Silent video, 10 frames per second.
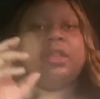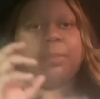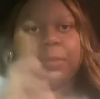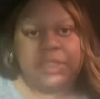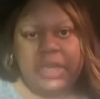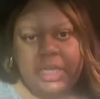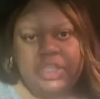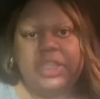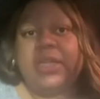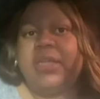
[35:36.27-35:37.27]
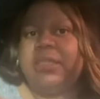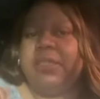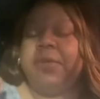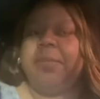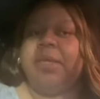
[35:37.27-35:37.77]
The production is
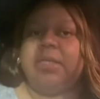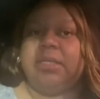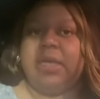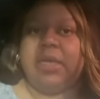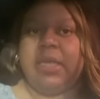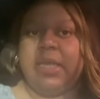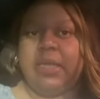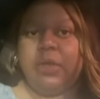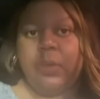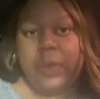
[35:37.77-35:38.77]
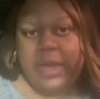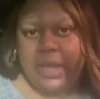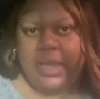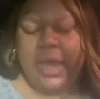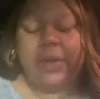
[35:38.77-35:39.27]
still being done in
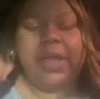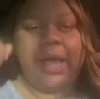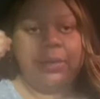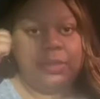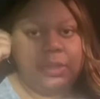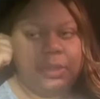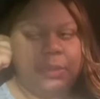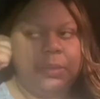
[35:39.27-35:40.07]
Gwinnett County, Ryan, Duluth.